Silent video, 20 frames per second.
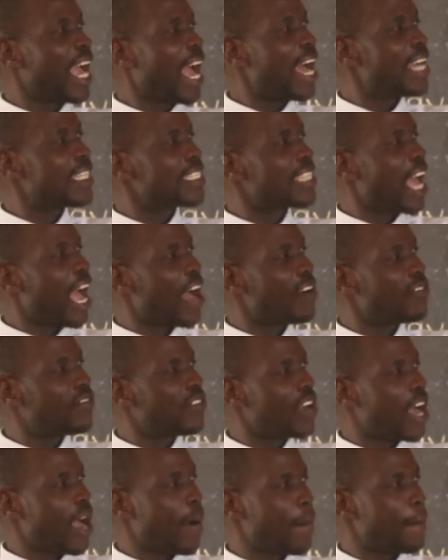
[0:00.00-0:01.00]
as a
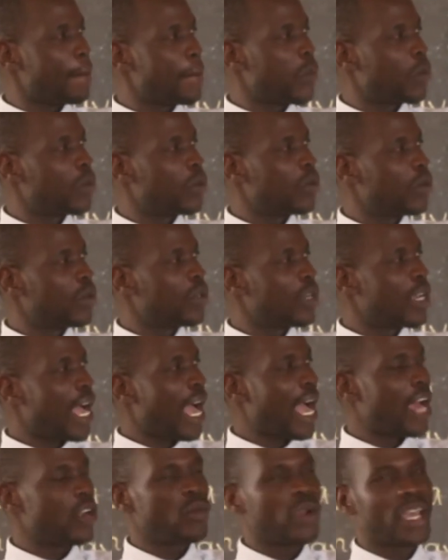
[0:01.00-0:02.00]
verb,
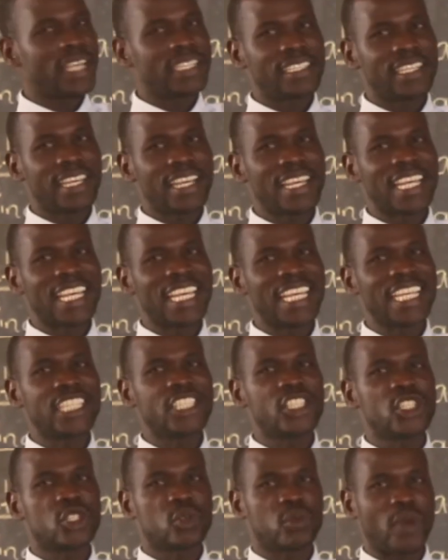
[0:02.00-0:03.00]
and we are saying
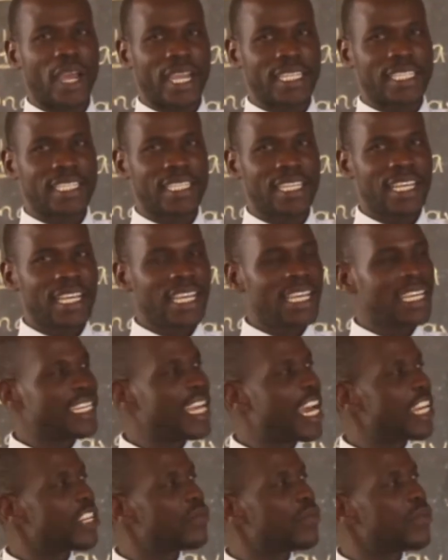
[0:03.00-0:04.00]
instruct,
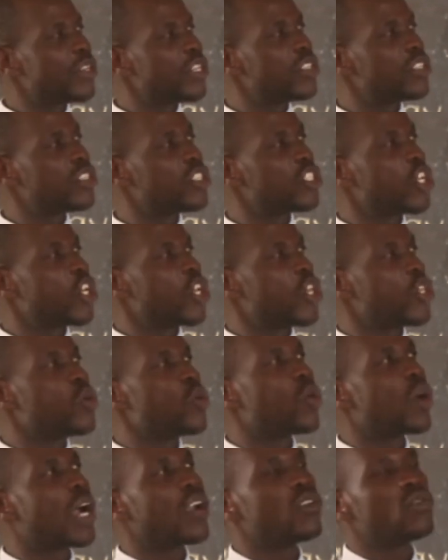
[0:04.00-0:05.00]
that means
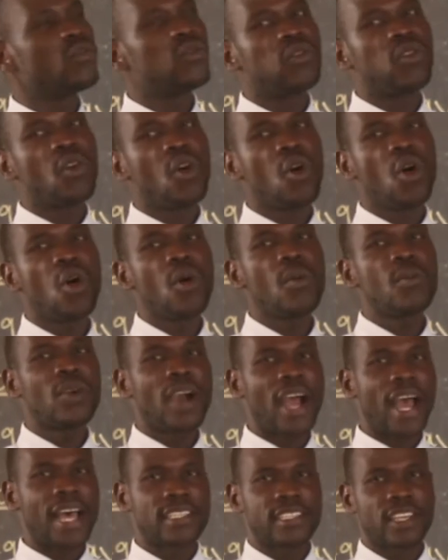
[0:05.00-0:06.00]
you can
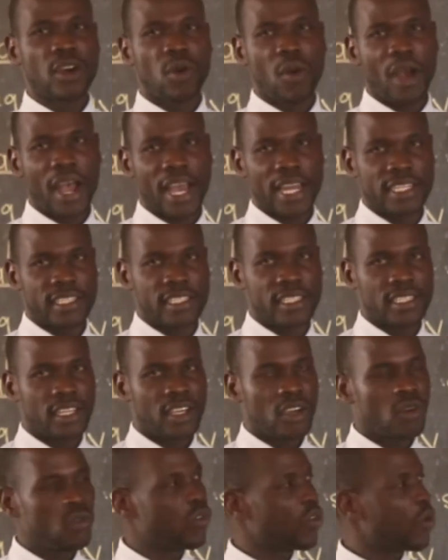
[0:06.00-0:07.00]
form as a words
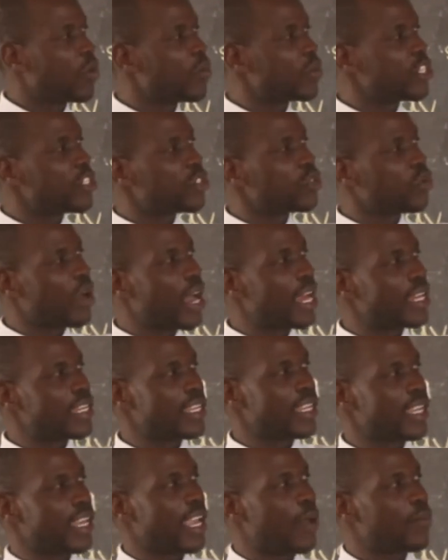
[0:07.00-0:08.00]
from this word
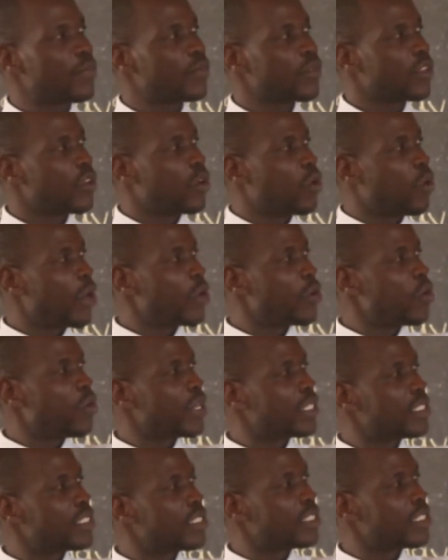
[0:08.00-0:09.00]
here. When
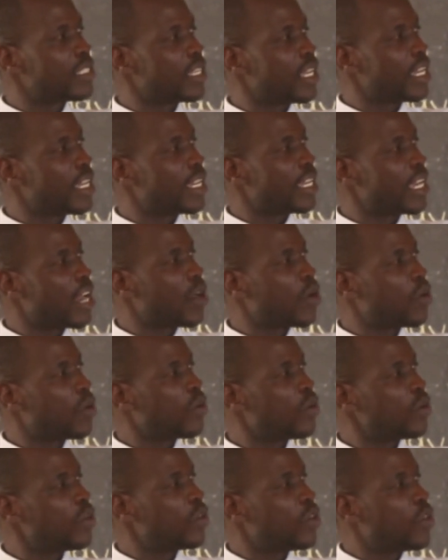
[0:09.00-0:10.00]
we say
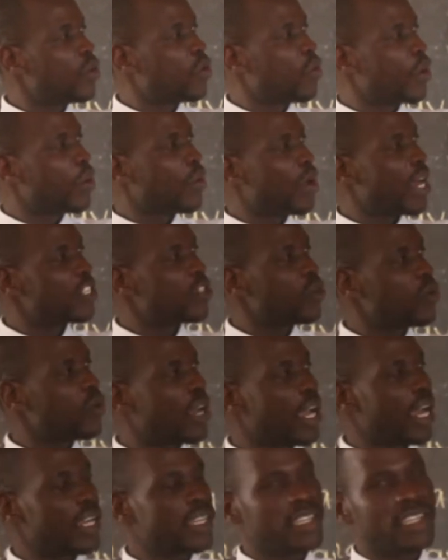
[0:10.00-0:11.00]
now, we want to look
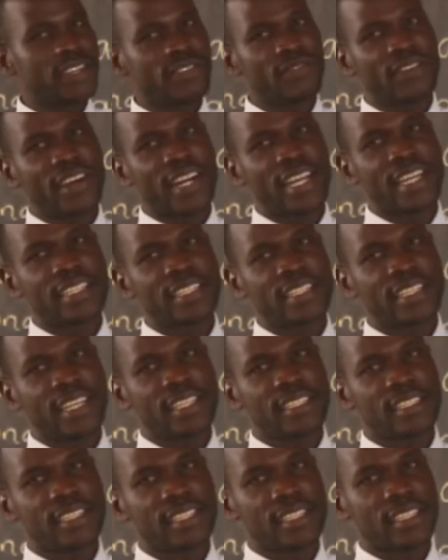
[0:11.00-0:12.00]
at different
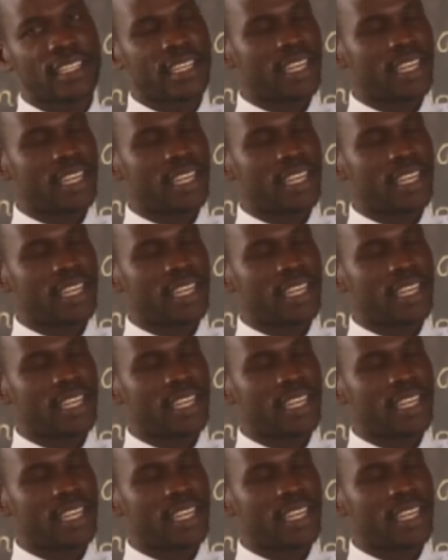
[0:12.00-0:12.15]
tenses